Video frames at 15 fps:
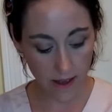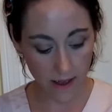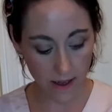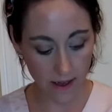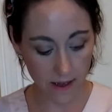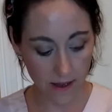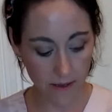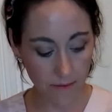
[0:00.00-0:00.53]

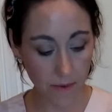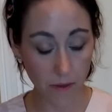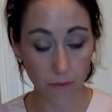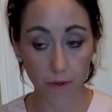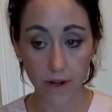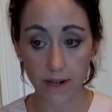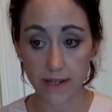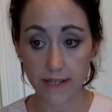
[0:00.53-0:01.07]
And
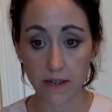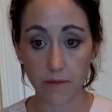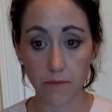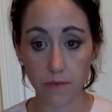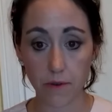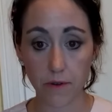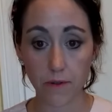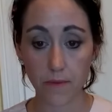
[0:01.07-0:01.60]
one
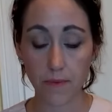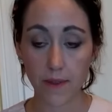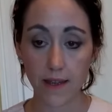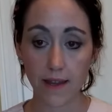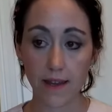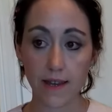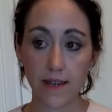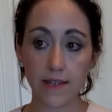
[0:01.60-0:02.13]
example
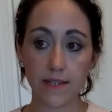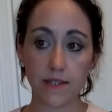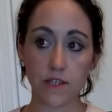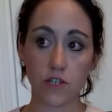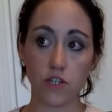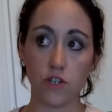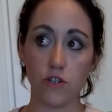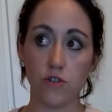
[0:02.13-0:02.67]
is
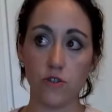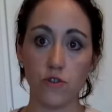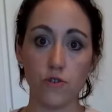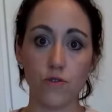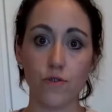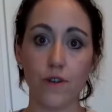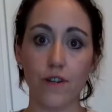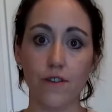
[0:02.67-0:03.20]

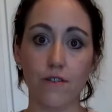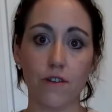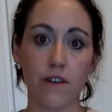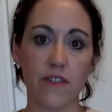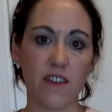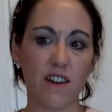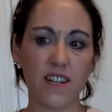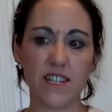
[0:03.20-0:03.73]
to look
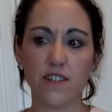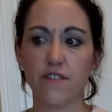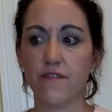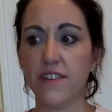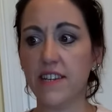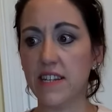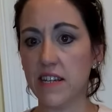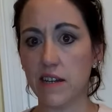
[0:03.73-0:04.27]
at the idea of
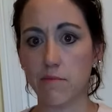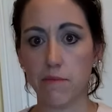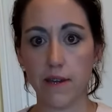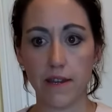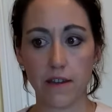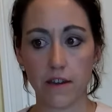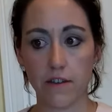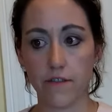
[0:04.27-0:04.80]
needing a
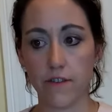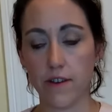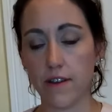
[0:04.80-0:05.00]
makeover.